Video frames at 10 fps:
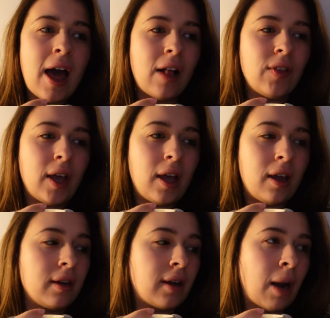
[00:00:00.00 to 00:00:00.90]
And
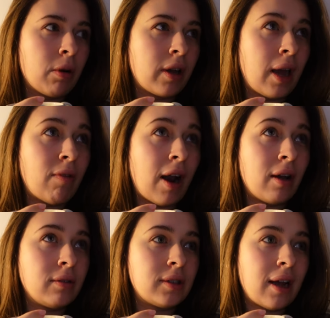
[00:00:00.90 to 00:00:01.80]
then Cameron came
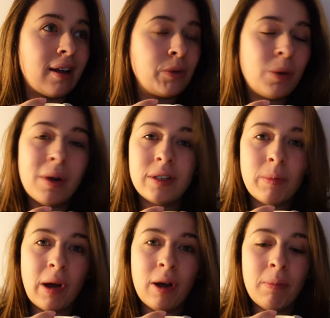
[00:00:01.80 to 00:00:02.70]
round and we went to the
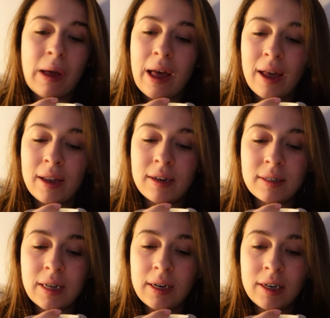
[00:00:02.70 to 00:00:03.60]
pub and
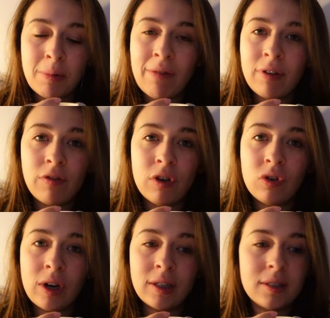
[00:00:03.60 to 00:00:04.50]
ended up having a few
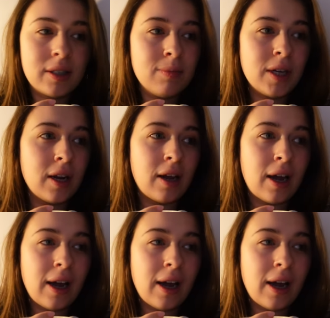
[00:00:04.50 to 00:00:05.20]
drinks and some dinner,